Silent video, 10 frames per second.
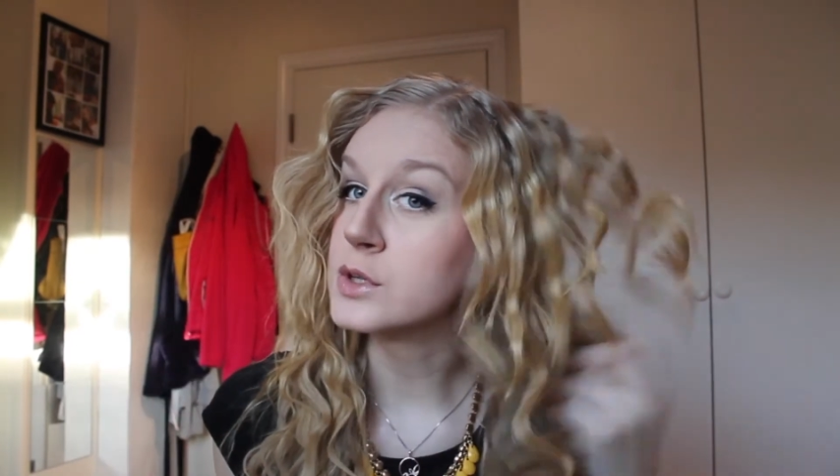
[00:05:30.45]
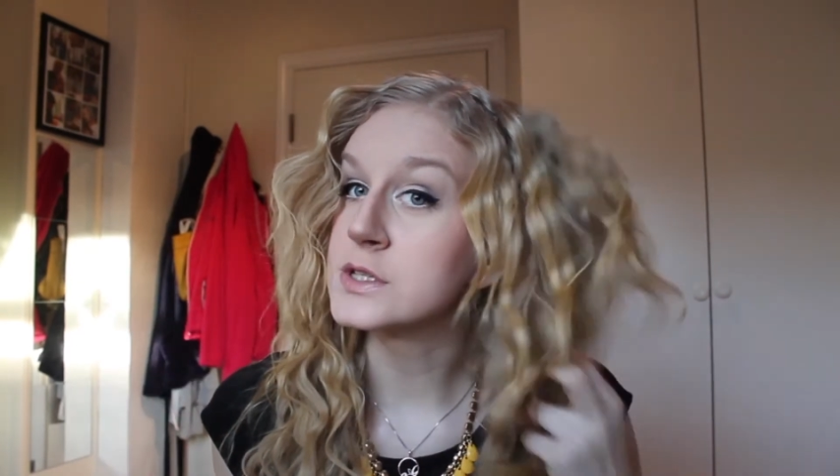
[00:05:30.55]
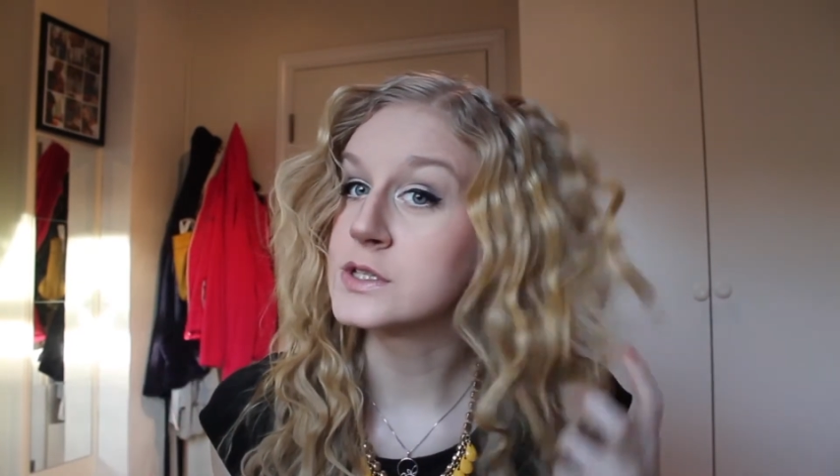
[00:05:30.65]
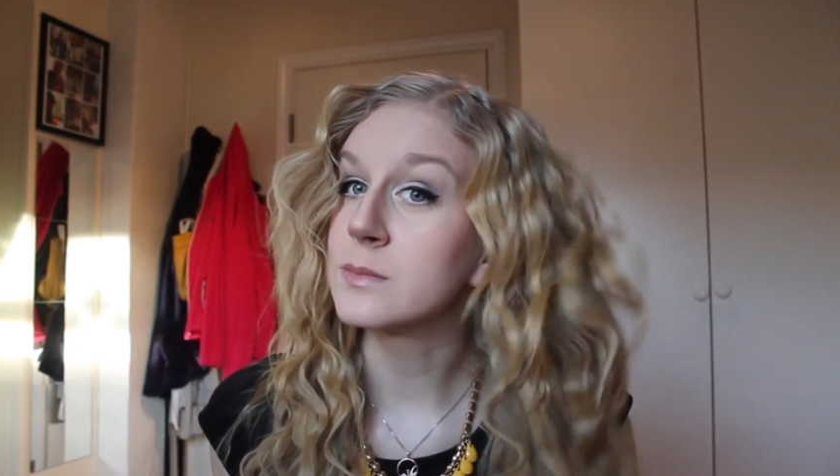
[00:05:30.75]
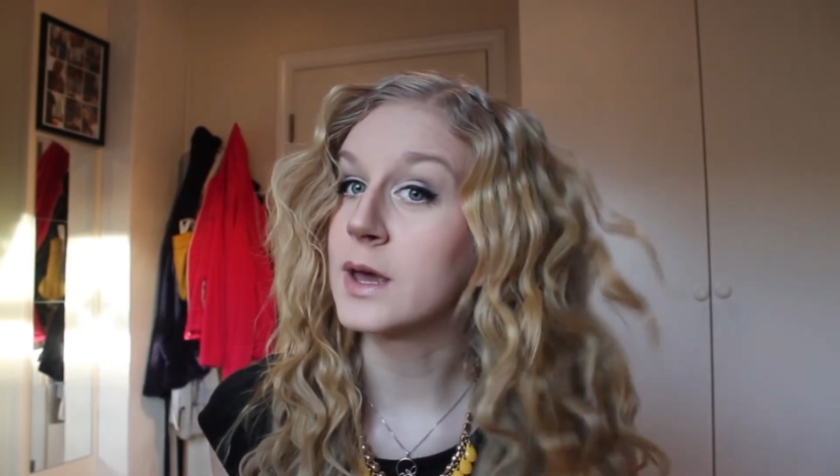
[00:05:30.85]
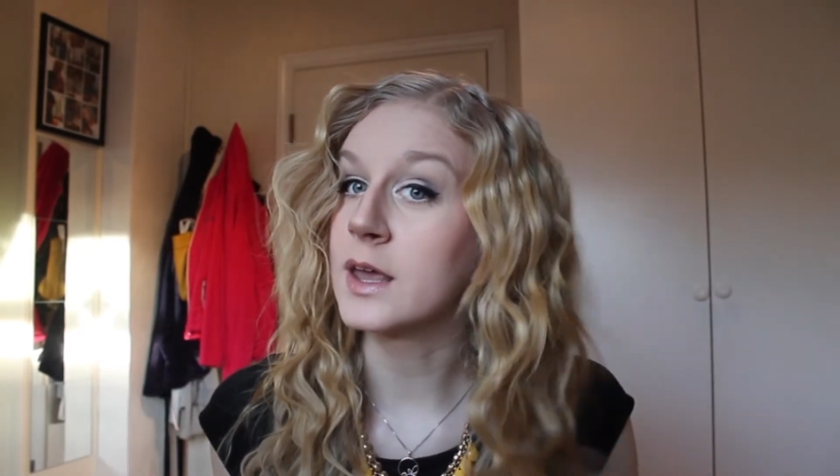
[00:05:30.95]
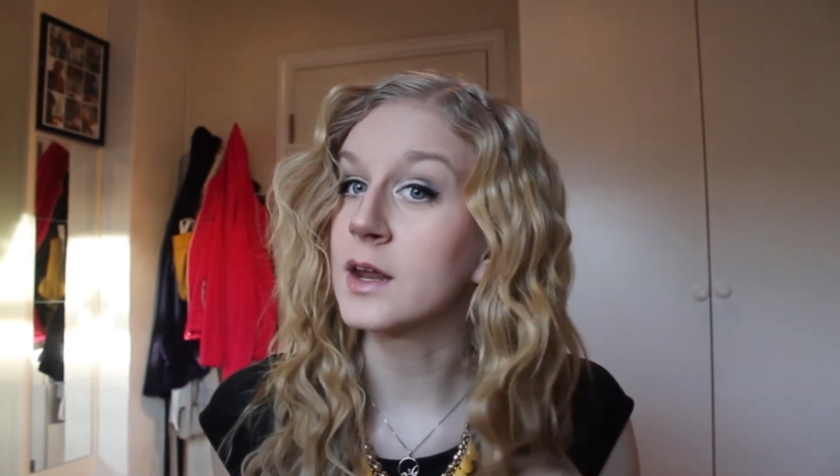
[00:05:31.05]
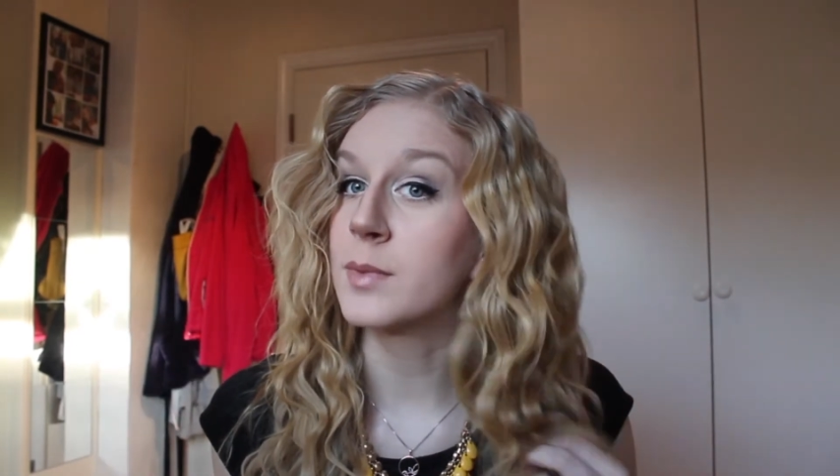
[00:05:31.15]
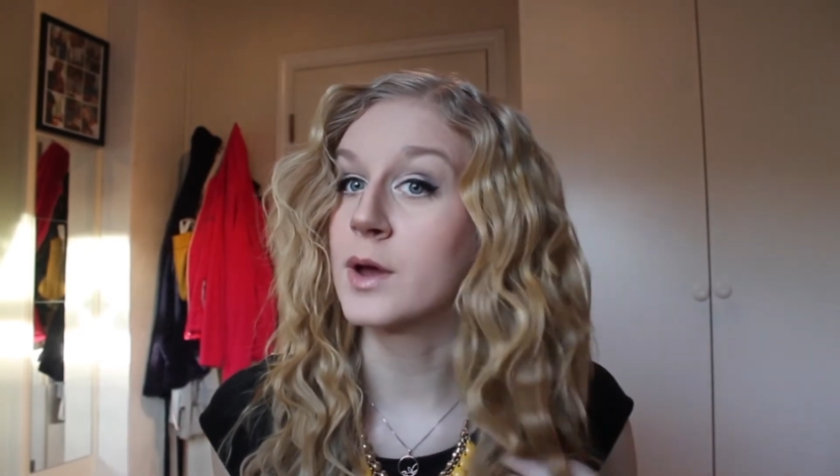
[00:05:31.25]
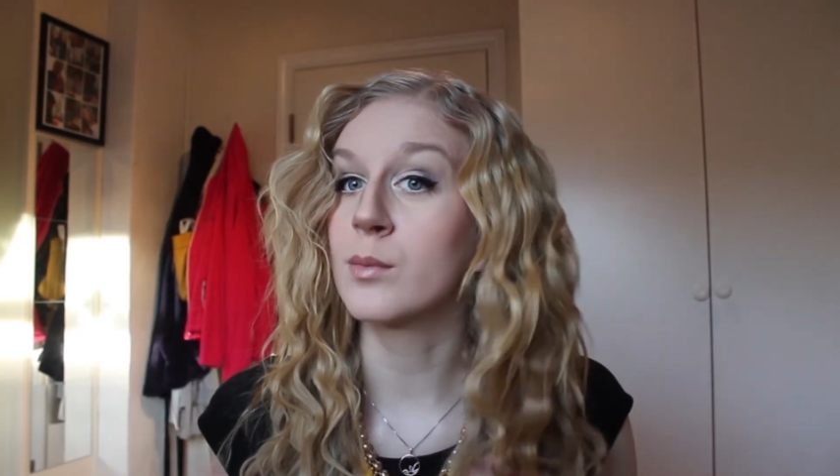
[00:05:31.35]
just to make
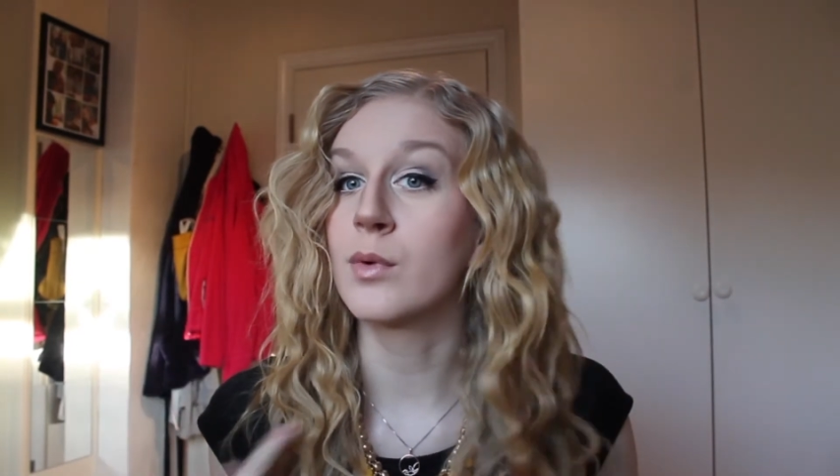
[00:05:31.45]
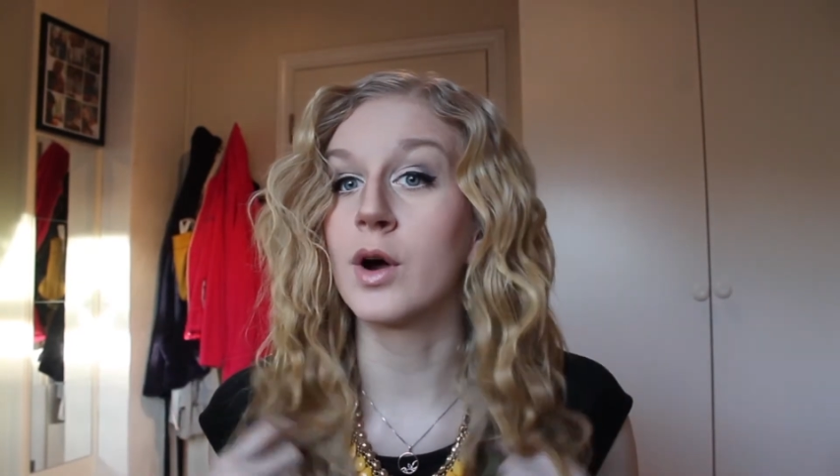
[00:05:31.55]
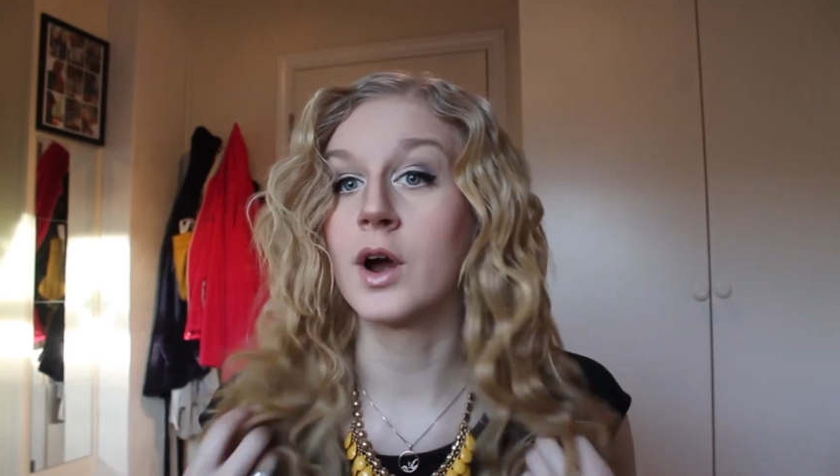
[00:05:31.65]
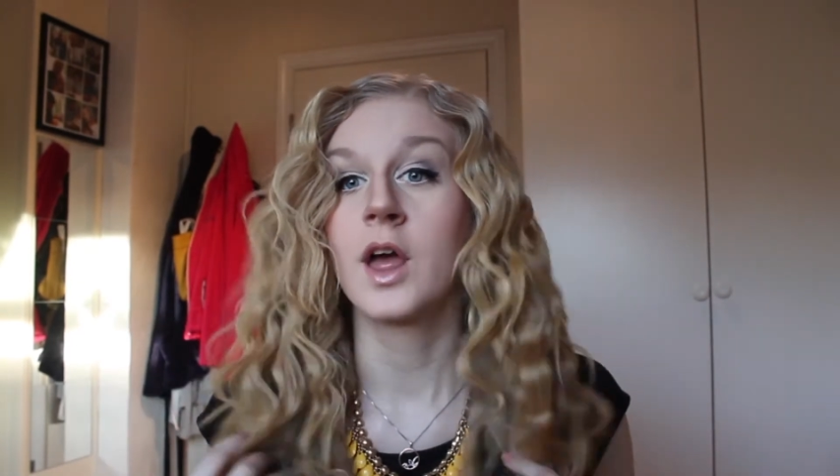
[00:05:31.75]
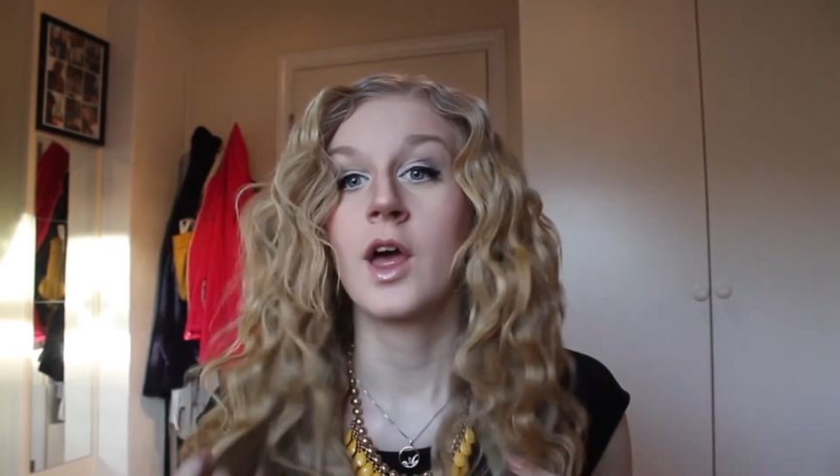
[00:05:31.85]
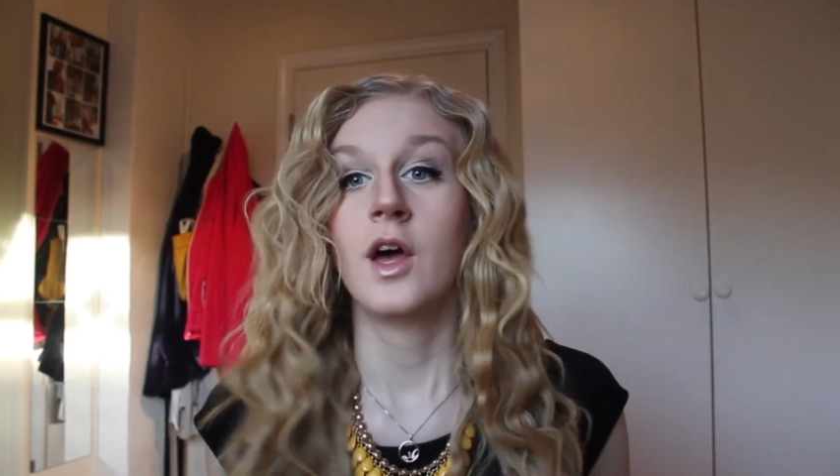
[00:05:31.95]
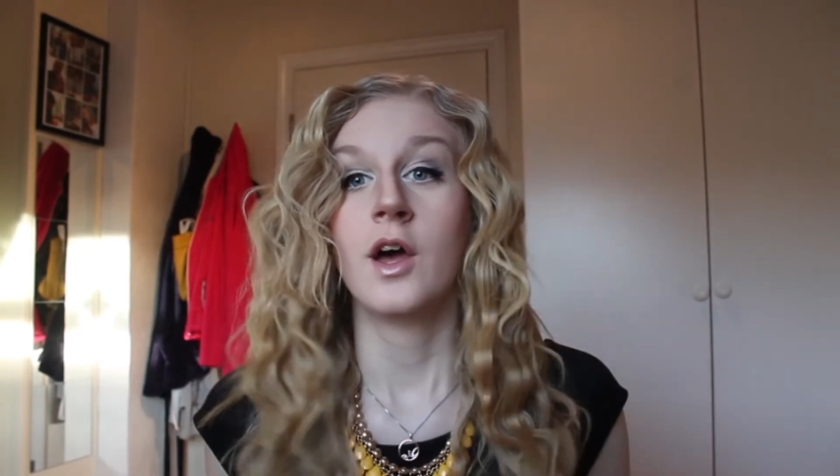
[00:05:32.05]
it a bit more